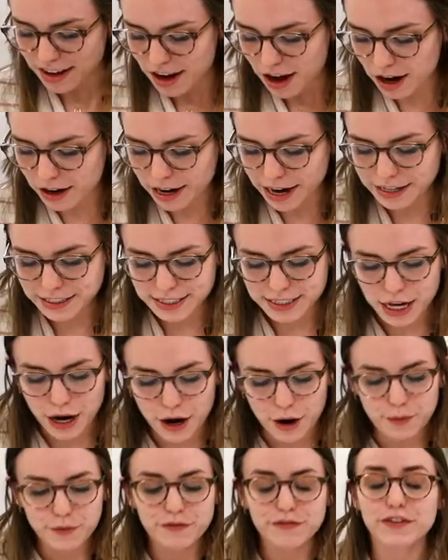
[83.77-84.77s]
All right,
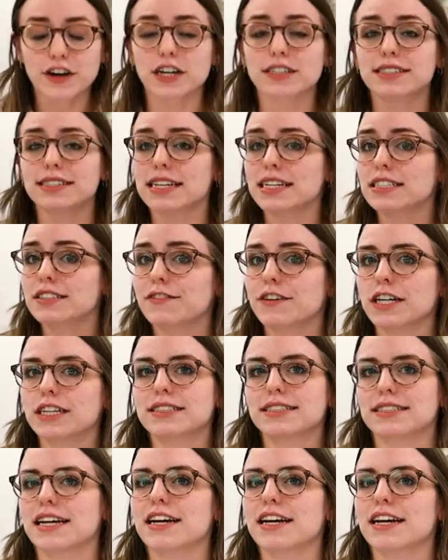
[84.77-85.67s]
so first things first,